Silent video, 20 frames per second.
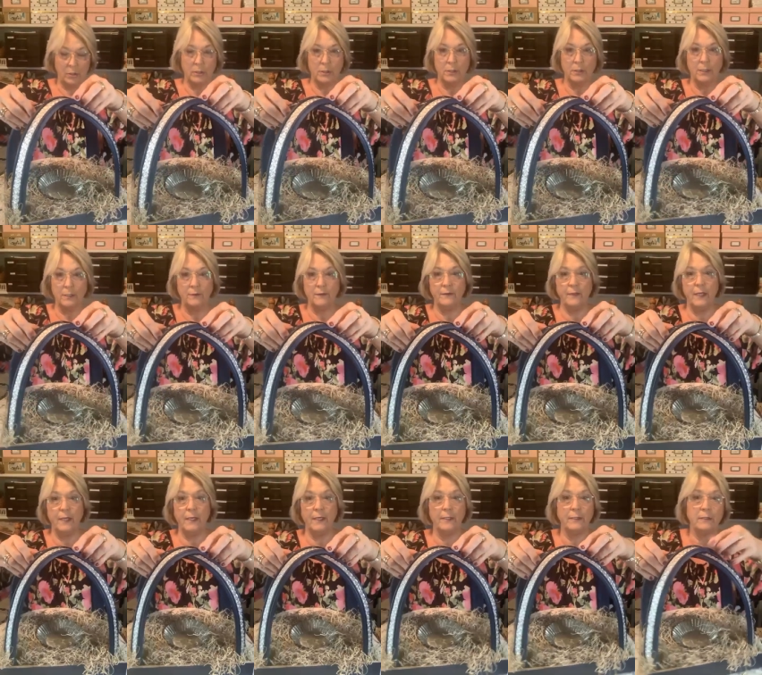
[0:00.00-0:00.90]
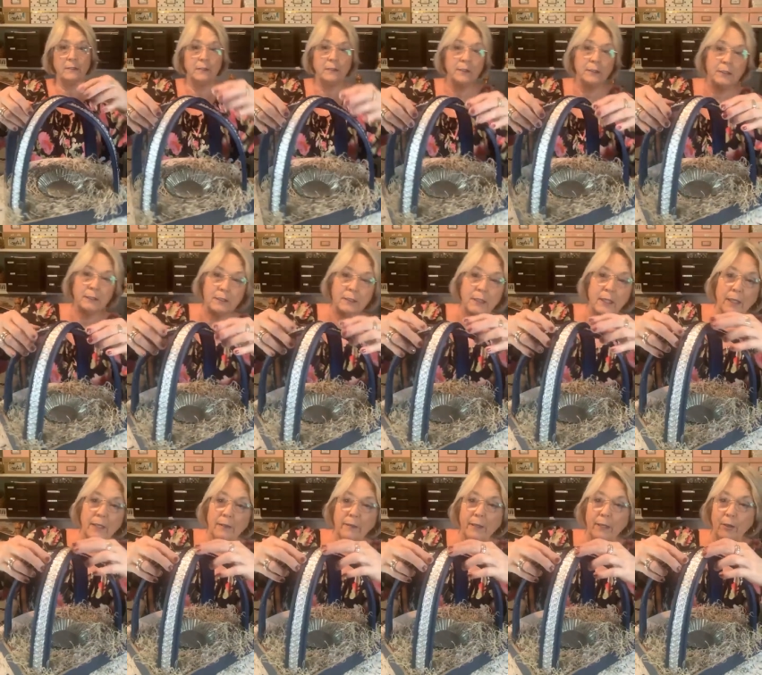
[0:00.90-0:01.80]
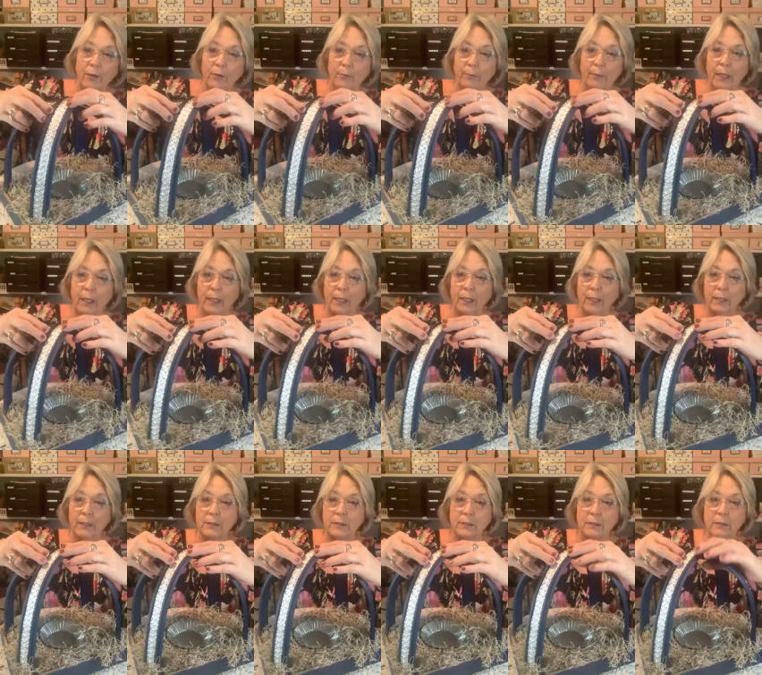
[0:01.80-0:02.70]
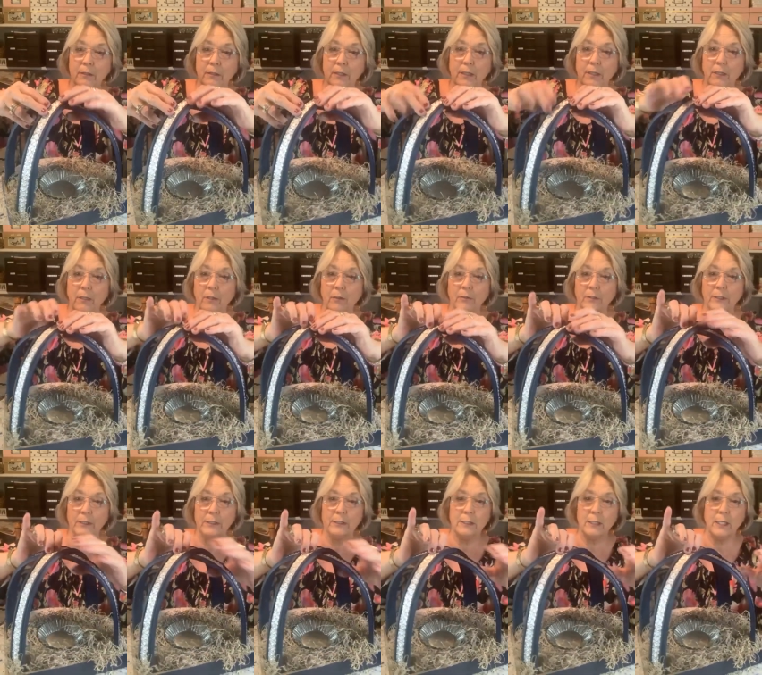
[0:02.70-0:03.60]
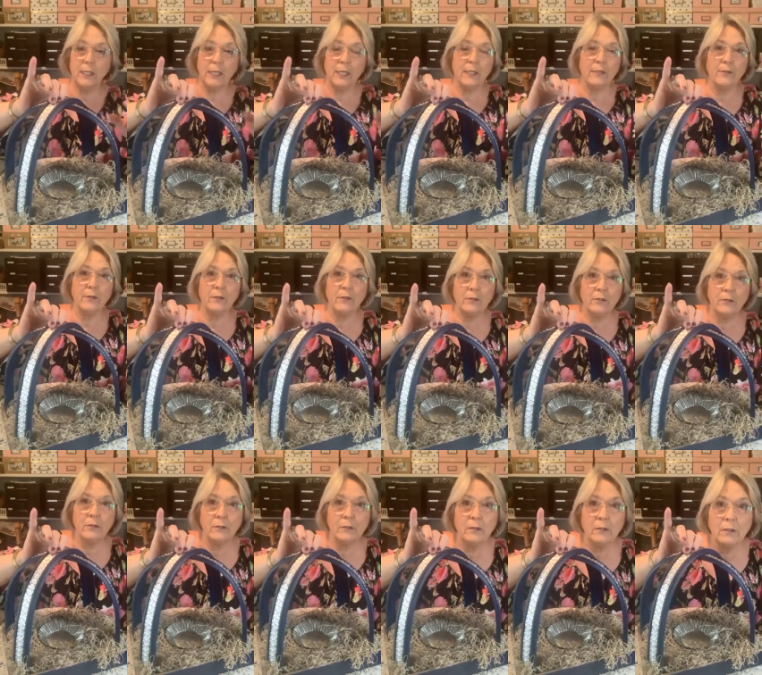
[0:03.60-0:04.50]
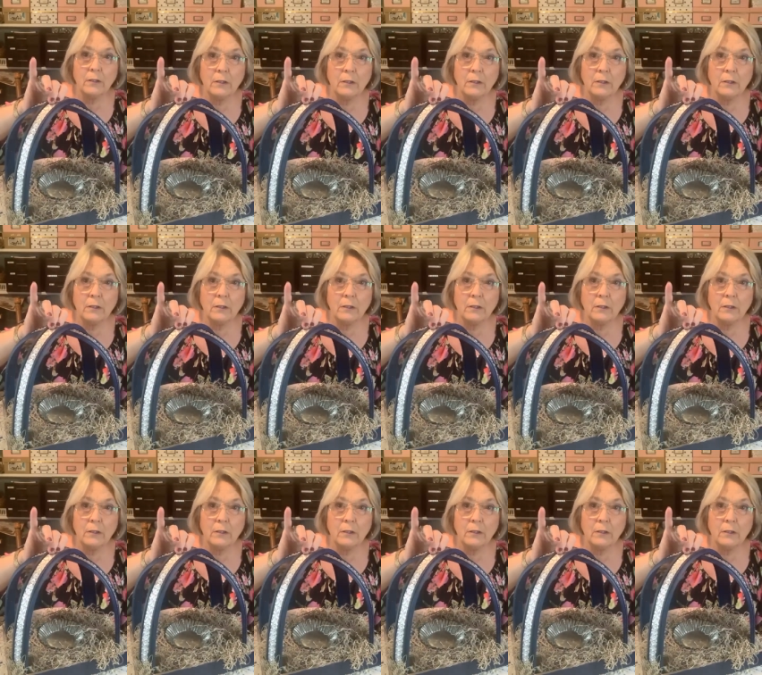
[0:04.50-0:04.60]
Just let that sit there a minute. Kind of hold it together.